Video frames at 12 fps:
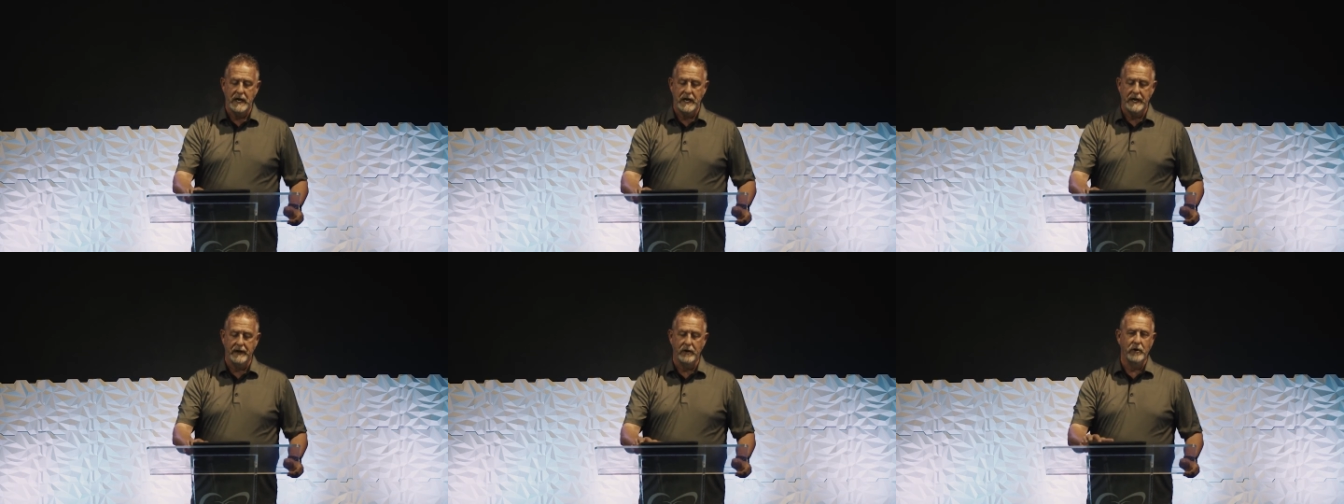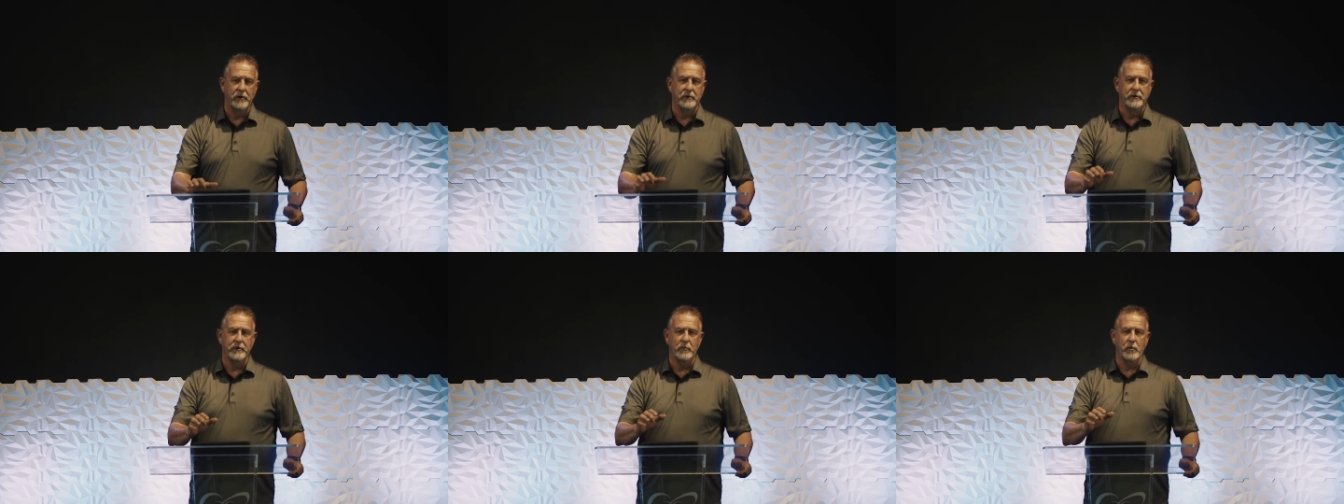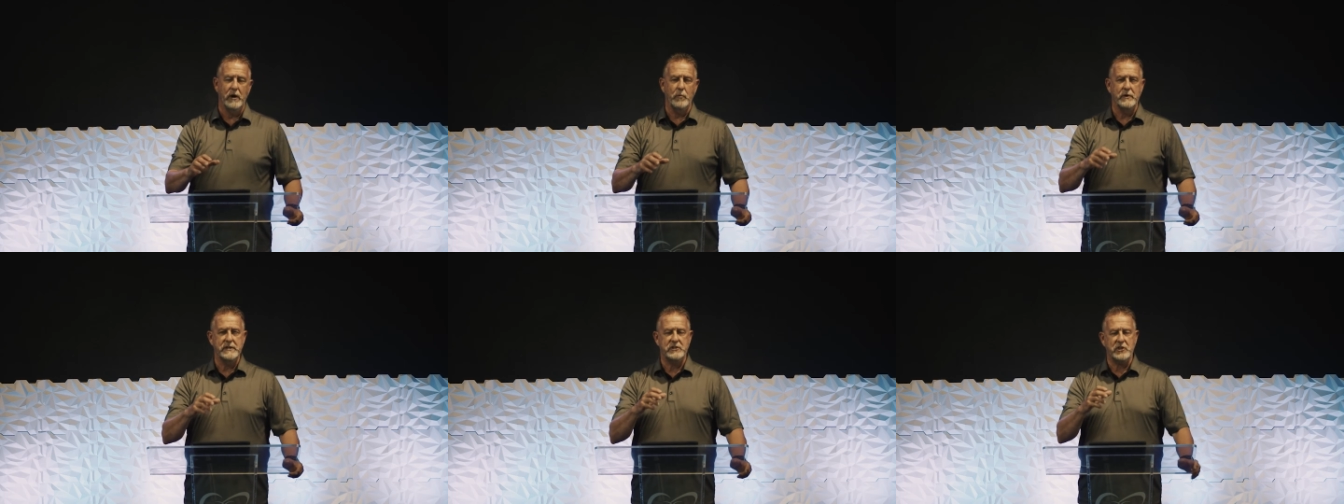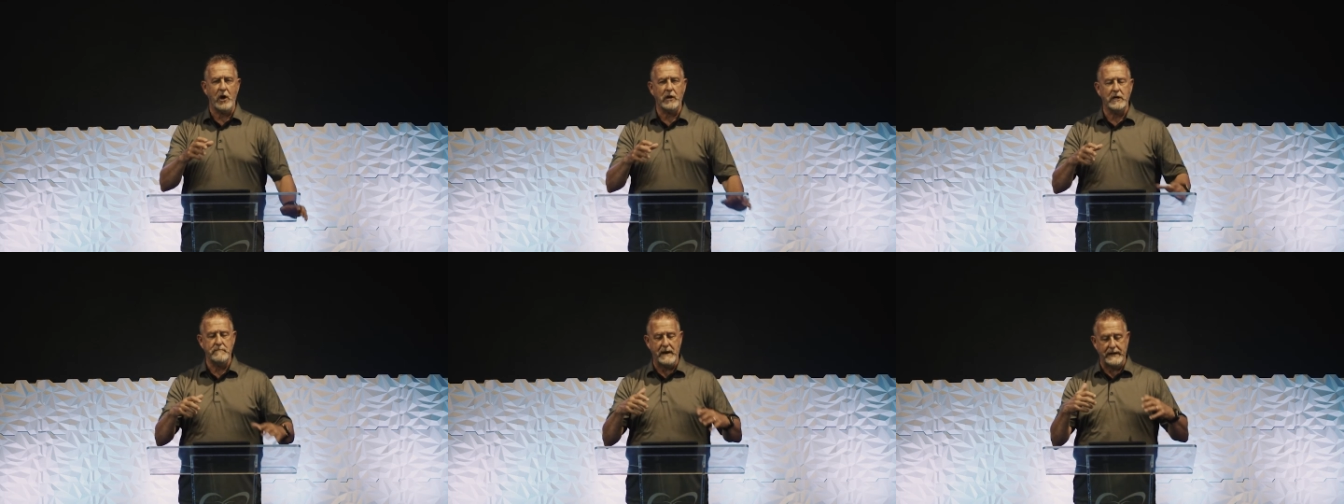and a learner. Well, when he's
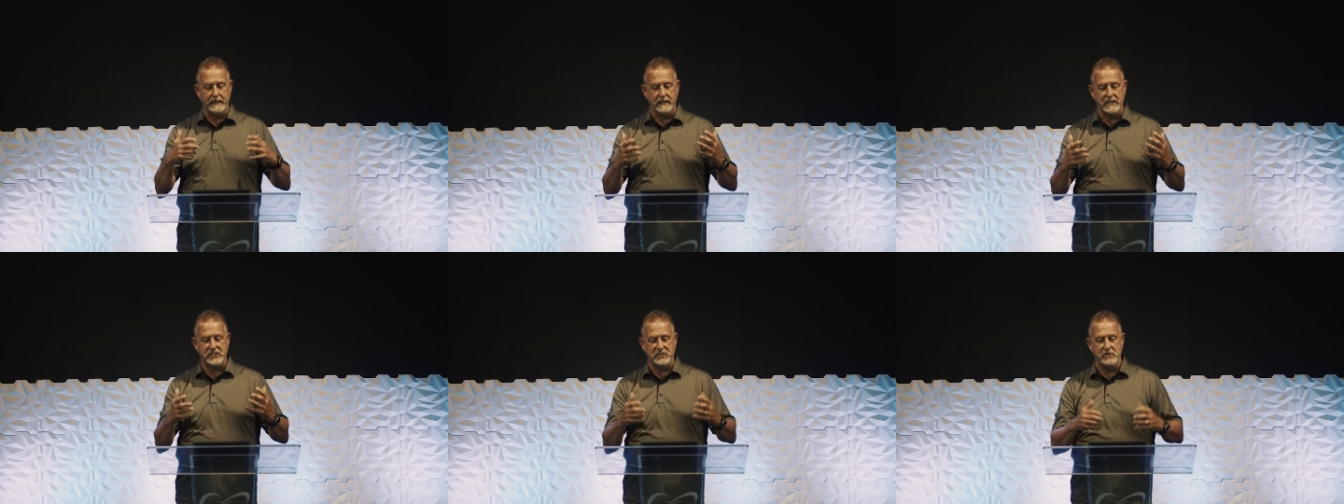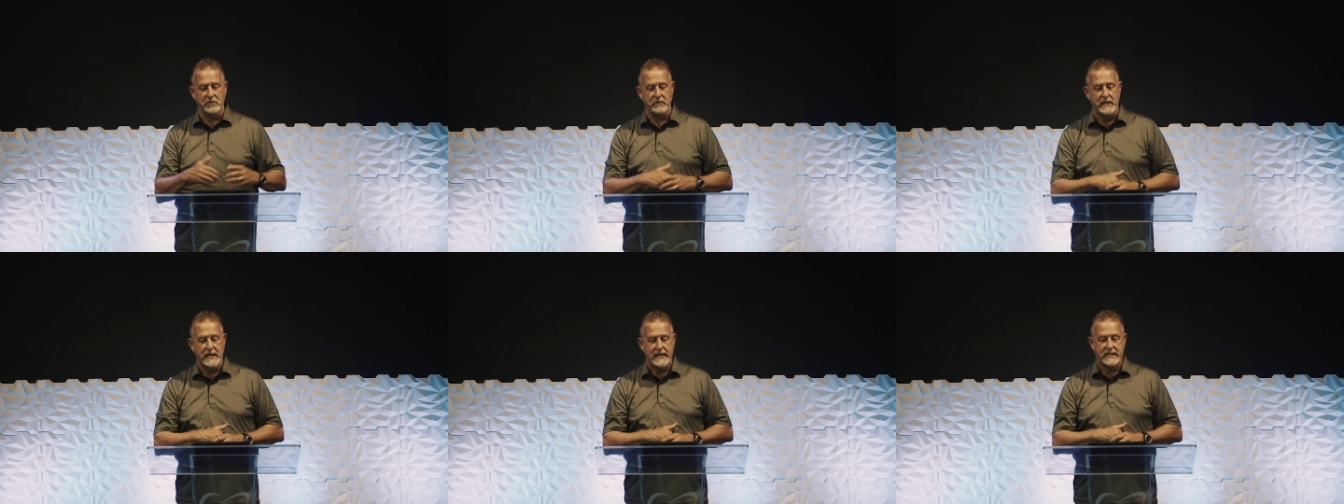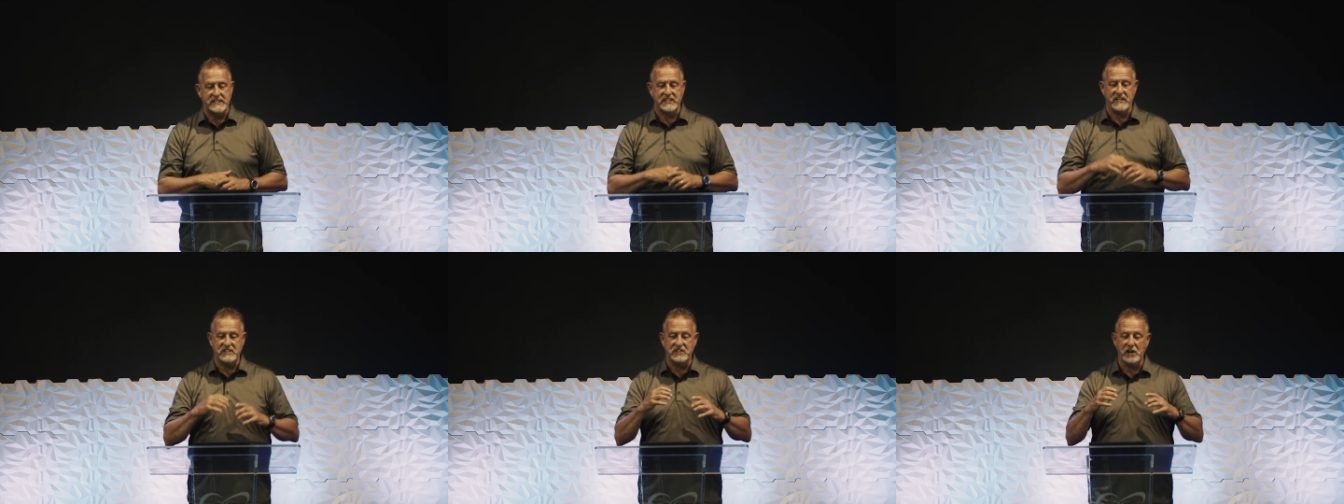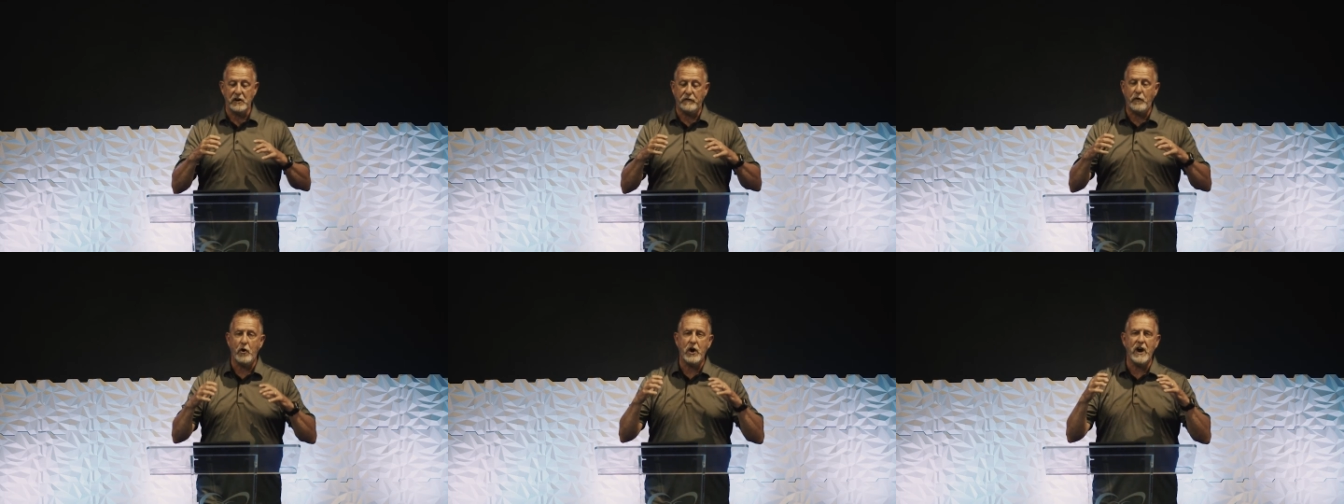talking about a listener, he says,
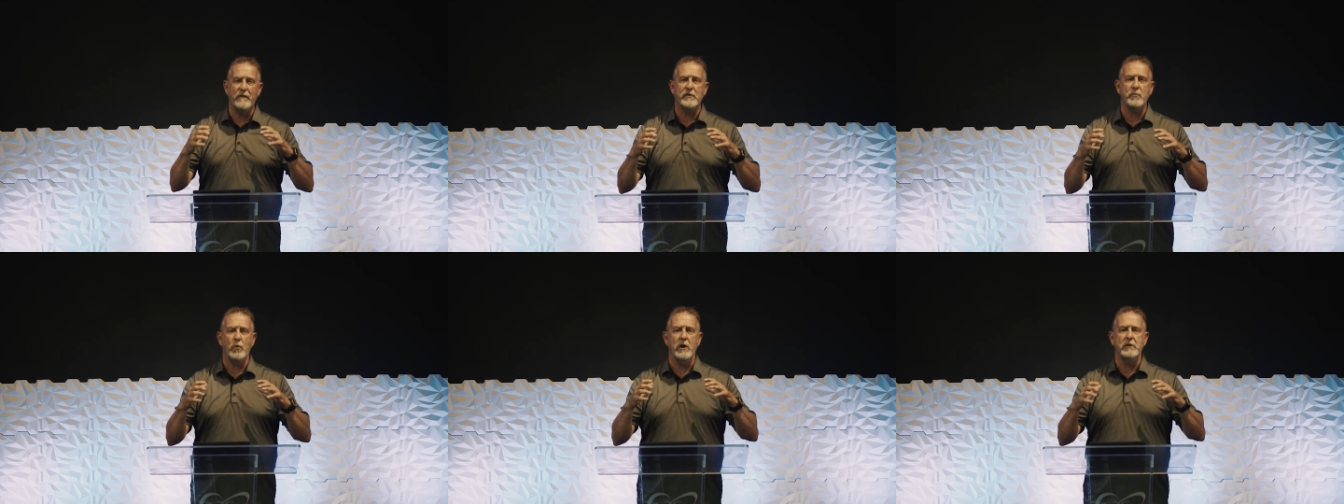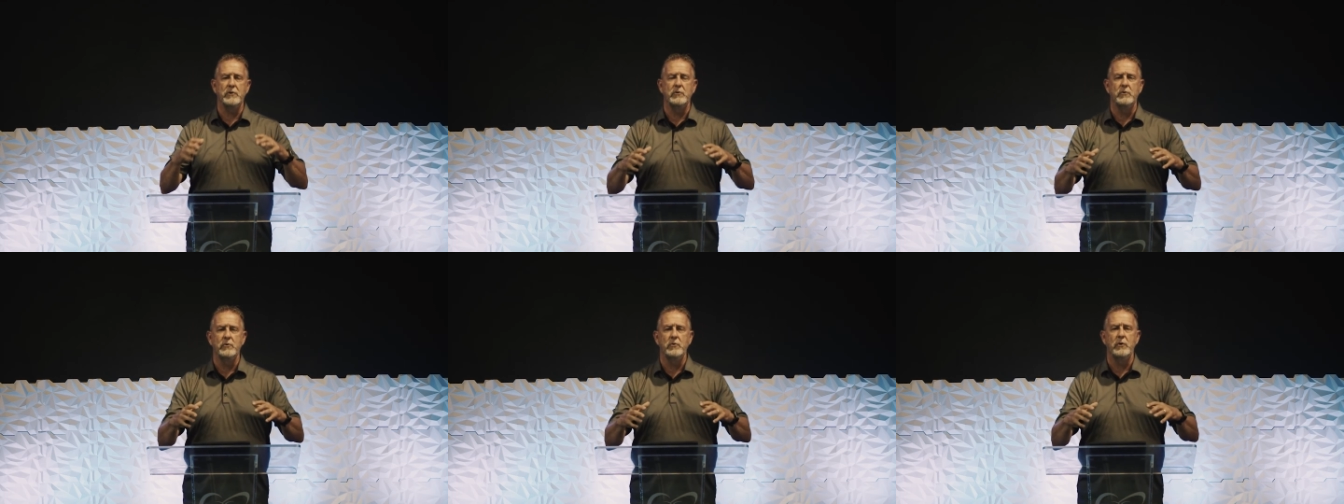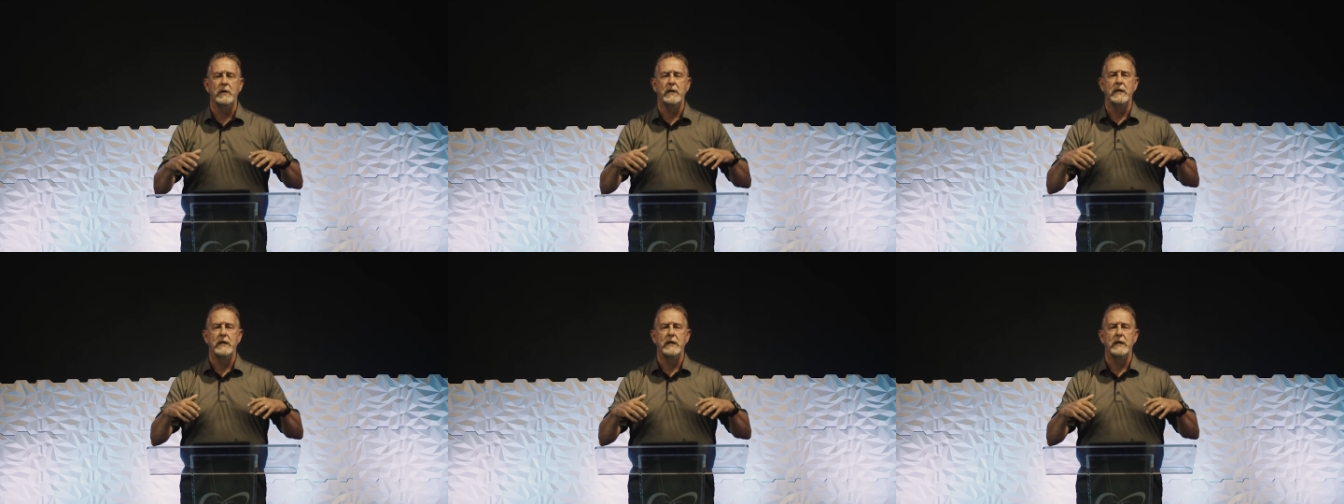"Therefore, everyone who